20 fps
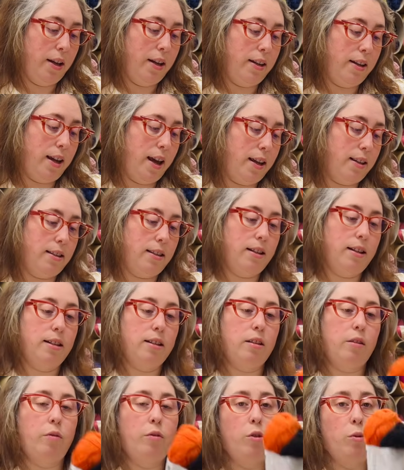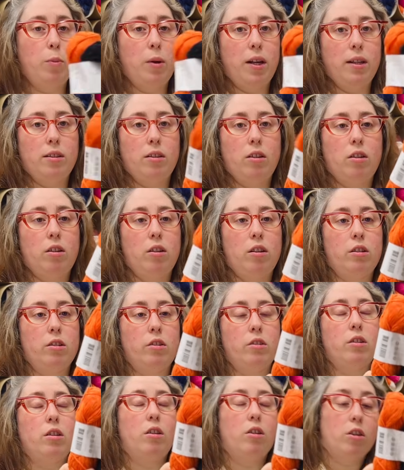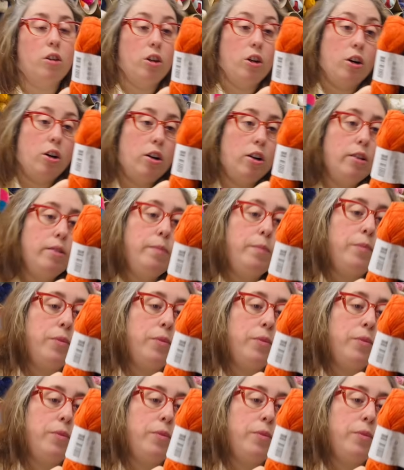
Yes, it's a 4-ply sock yarn.